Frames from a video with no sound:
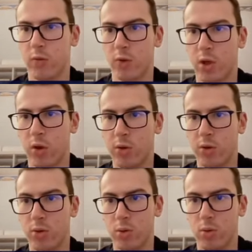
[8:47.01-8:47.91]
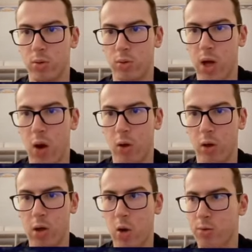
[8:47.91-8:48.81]
We're going to now
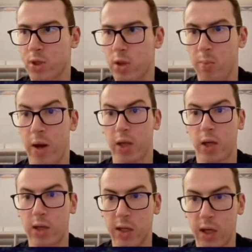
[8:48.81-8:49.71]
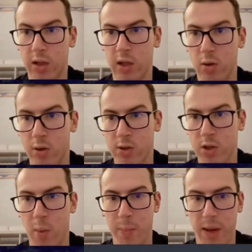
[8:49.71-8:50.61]
close it, but it clearly
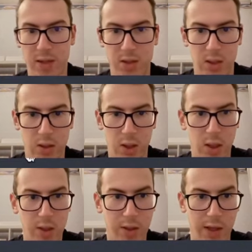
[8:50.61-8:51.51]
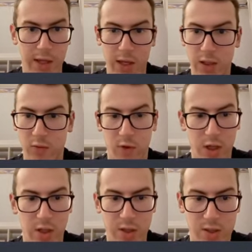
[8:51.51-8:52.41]
looks amazing and
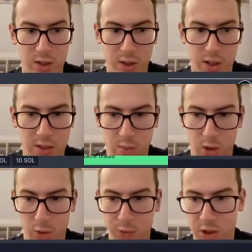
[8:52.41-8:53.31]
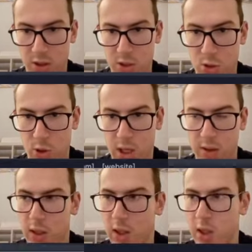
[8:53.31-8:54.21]
very nice science. I mean, community is
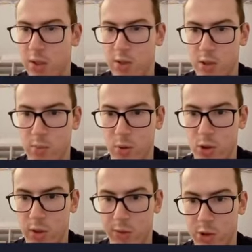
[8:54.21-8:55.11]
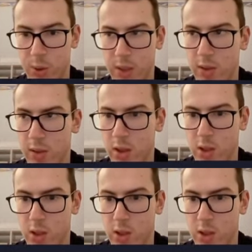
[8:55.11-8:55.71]
great, distribution looks great.